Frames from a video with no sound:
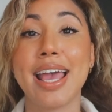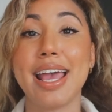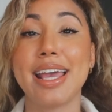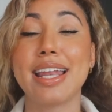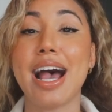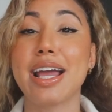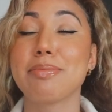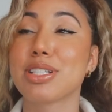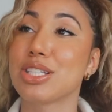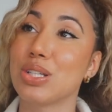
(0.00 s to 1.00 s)
And
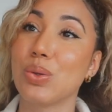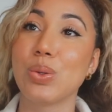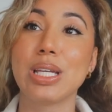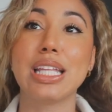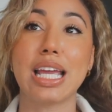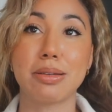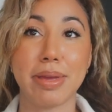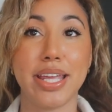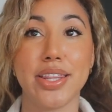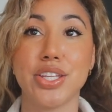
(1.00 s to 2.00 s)
I'm slowly like
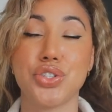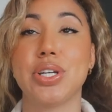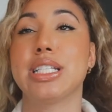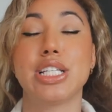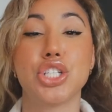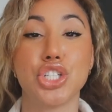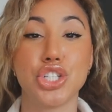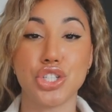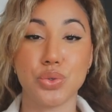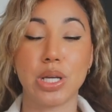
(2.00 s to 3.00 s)
making the transition
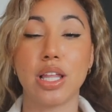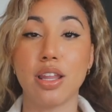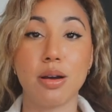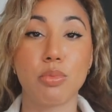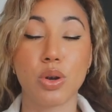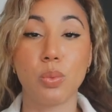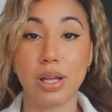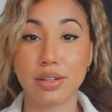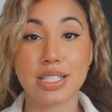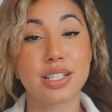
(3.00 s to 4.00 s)
to doing a lot more
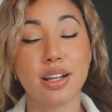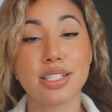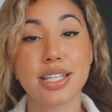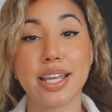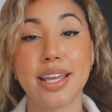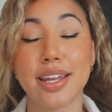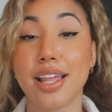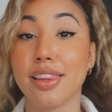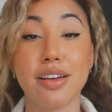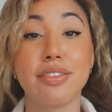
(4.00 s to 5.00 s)
wellness content. And
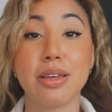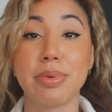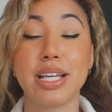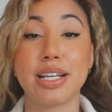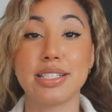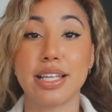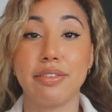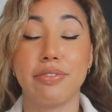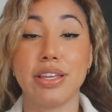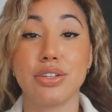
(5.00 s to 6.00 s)
I love it because
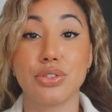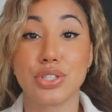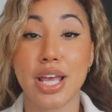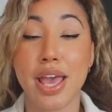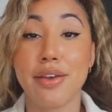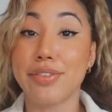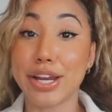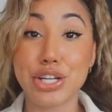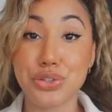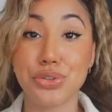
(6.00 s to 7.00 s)
it feels
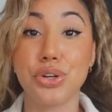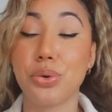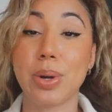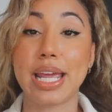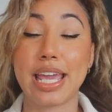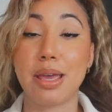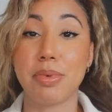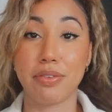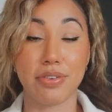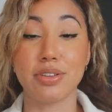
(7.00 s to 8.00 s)
very true to who I am.
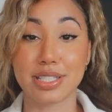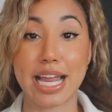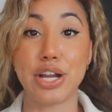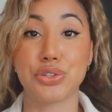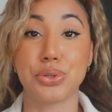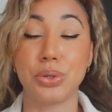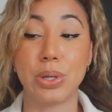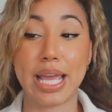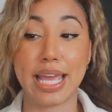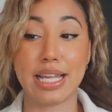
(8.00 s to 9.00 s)
It feels natural.
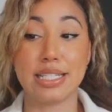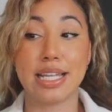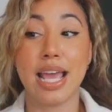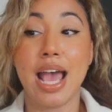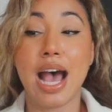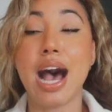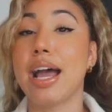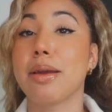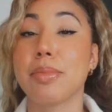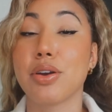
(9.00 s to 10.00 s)
And
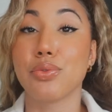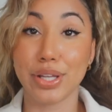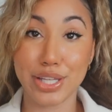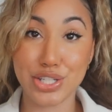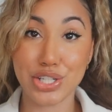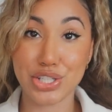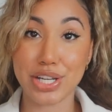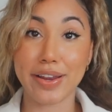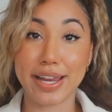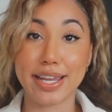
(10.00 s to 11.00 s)
I'm really just
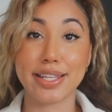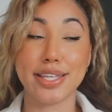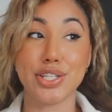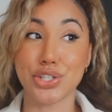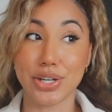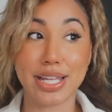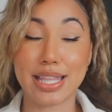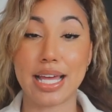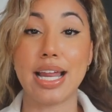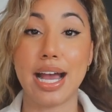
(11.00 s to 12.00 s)
sharing the journey
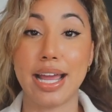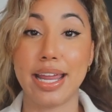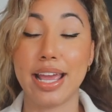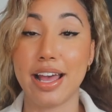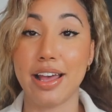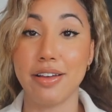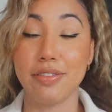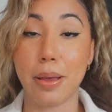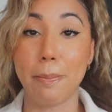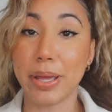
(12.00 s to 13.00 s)
that I
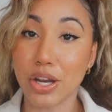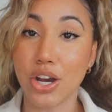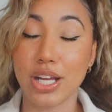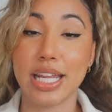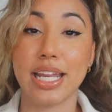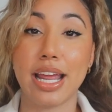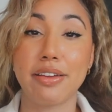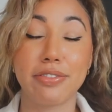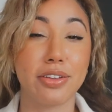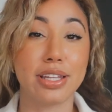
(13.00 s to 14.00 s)
have been on. And
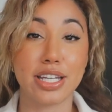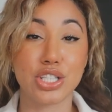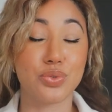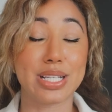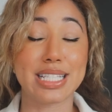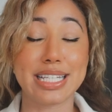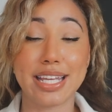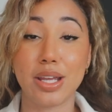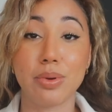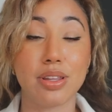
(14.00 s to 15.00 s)
I feel that it's
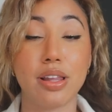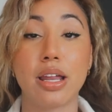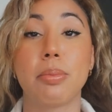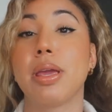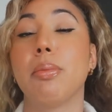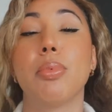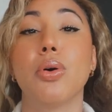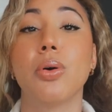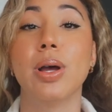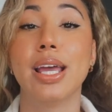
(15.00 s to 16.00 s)
resonating with a lot of
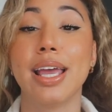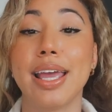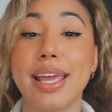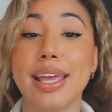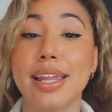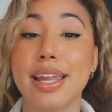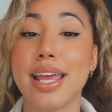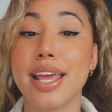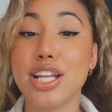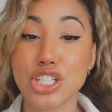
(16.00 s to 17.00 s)
people. And
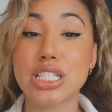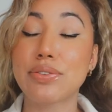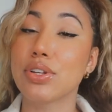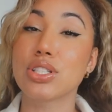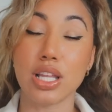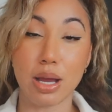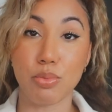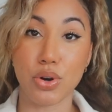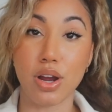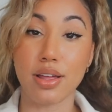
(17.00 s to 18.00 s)
it just feels a lot
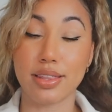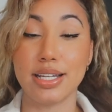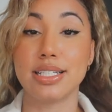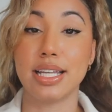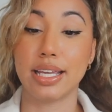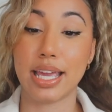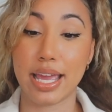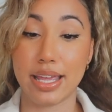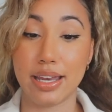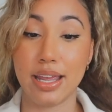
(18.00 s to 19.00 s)
more authentic
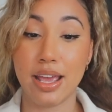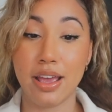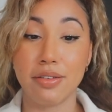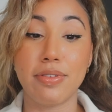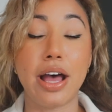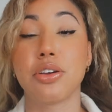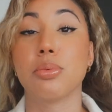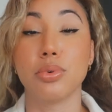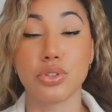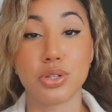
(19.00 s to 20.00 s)
and
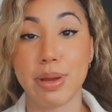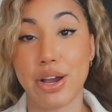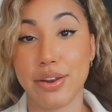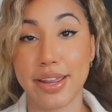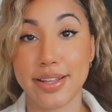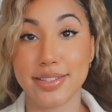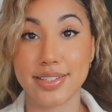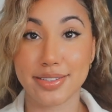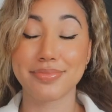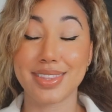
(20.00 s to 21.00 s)
valuable to my
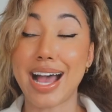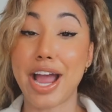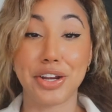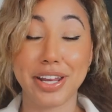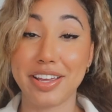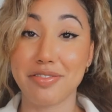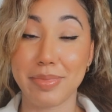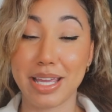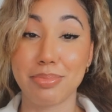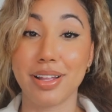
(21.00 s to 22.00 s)
audience. The irony of
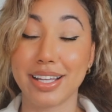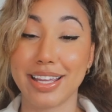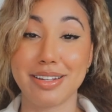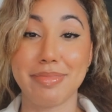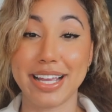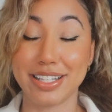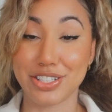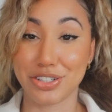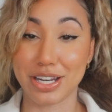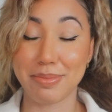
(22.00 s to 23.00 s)
me plugging in my
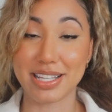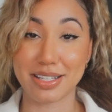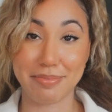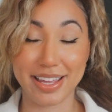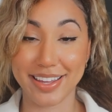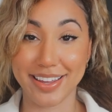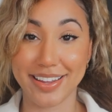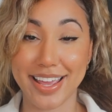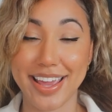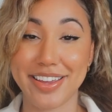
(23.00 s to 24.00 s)
Instagram as I'm
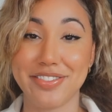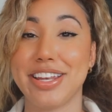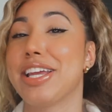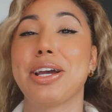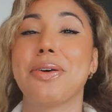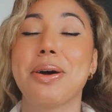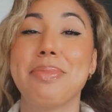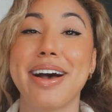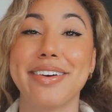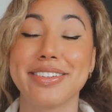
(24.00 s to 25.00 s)
making a video
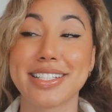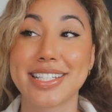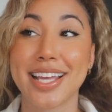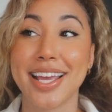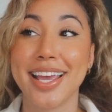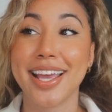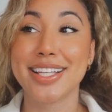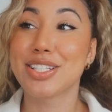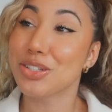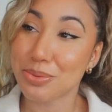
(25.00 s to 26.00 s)
about
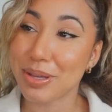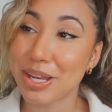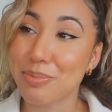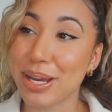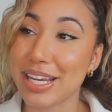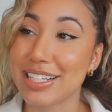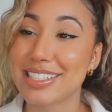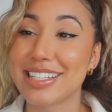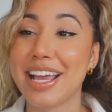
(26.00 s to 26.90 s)
social media breaks.